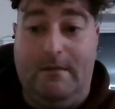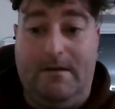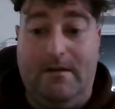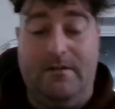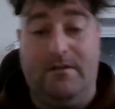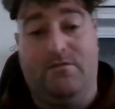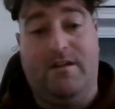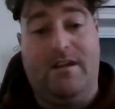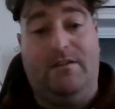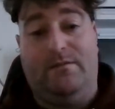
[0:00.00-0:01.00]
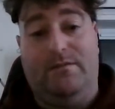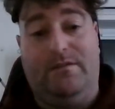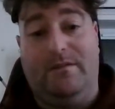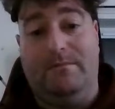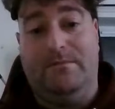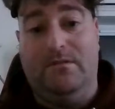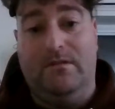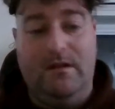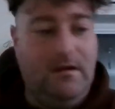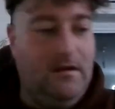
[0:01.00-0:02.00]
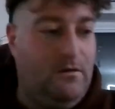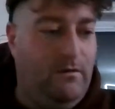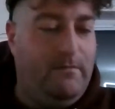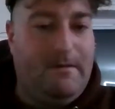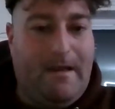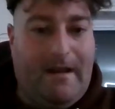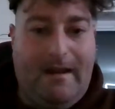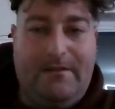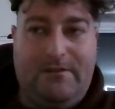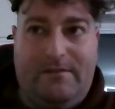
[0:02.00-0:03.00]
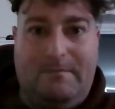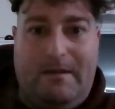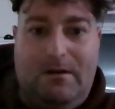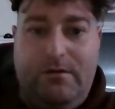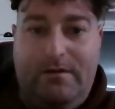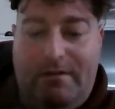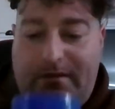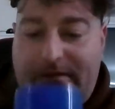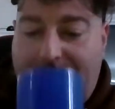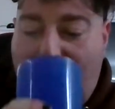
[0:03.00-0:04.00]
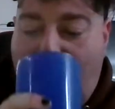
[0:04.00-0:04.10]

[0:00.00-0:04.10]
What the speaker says: I mean, like crickets, for example, rubbing the back legs to make noises.